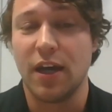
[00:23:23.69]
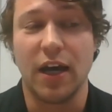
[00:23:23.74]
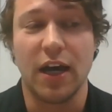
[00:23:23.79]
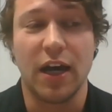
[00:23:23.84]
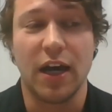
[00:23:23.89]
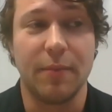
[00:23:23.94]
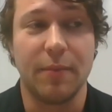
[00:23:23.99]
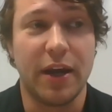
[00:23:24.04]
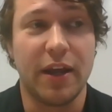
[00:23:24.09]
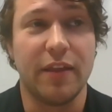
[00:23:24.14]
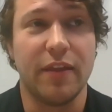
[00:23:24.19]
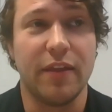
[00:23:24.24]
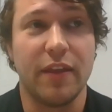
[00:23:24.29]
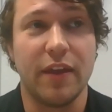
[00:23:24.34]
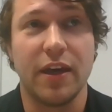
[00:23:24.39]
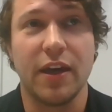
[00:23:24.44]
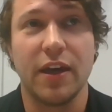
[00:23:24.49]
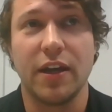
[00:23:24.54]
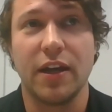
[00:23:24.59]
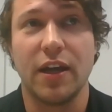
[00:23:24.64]
And
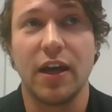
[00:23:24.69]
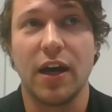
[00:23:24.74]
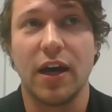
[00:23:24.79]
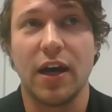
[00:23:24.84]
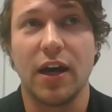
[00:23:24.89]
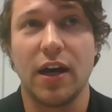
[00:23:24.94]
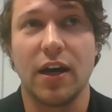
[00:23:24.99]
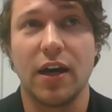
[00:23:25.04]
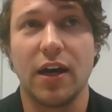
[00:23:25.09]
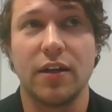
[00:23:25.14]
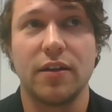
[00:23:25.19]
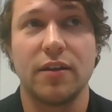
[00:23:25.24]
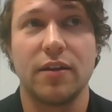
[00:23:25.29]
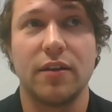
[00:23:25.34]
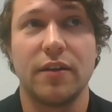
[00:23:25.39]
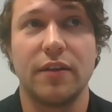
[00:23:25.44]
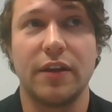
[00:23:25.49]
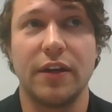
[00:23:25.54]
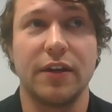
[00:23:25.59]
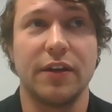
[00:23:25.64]
then
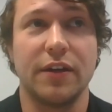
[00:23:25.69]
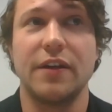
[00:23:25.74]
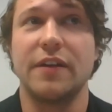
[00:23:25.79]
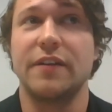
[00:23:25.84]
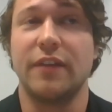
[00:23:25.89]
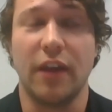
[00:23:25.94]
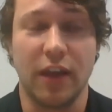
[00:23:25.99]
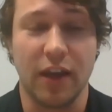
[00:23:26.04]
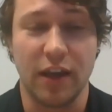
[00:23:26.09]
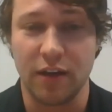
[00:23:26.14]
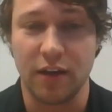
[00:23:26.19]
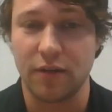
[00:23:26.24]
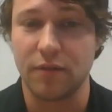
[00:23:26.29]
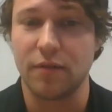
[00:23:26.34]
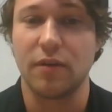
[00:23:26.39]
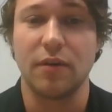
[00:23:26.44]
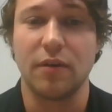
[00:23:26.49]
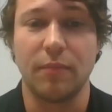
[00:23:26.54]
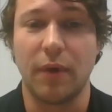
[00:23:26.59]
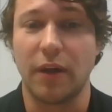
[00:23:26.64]
there is a
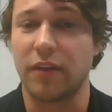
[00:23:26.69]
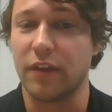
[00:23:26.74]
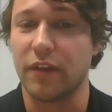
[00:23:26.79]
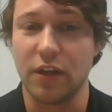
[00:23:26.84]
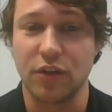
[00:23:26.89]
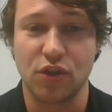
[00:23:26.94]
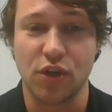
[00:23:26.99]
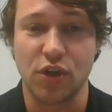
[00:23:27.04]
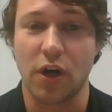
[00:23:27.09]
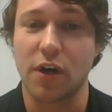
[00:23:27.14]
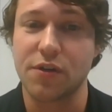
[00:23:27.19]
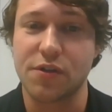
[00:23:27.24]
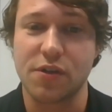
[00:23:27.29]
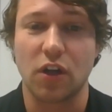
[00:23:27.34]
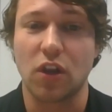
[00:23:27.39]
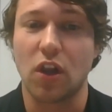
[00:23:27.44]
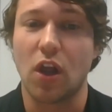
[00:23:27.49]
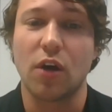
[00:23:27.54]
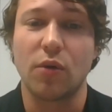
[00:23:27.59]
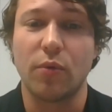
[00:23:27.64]
monthly charge
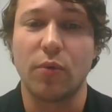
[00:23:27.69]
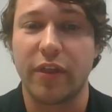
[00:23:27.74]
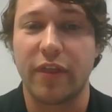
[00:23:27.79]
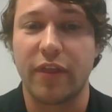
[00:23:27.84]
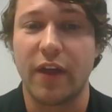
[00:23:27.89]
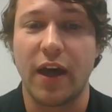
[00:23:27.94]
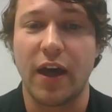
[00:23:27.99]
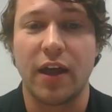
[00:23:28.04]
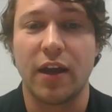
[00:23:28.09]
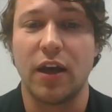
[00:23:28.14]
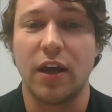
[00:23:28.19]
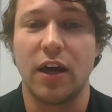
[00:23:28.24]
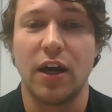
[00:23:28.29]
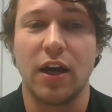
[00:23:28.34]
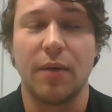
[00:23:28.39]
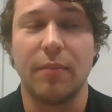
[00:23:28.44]
along with that.